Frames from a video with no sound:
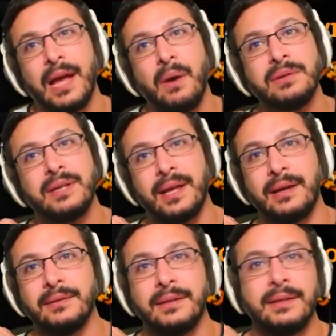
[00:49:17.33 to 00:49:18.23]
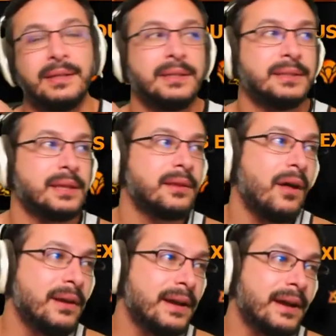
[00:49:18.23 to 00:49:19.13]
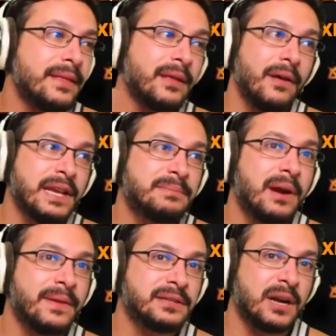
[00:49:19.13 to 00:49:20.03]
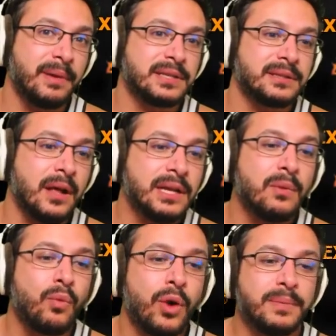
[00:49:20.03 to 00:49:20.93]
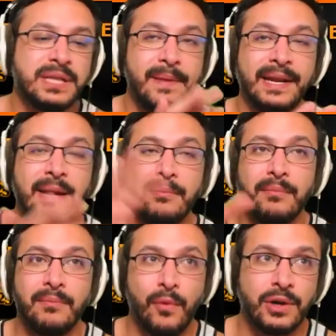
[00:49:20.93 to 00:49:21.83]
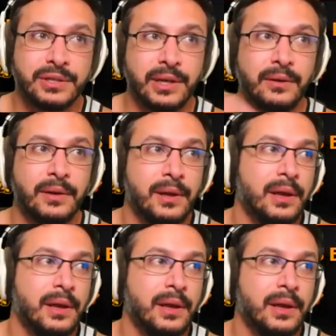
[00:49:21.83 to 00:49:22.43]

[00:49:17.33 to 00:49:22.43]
I'll say that. Thalia is better than this card because Thalia warps the metagame more so.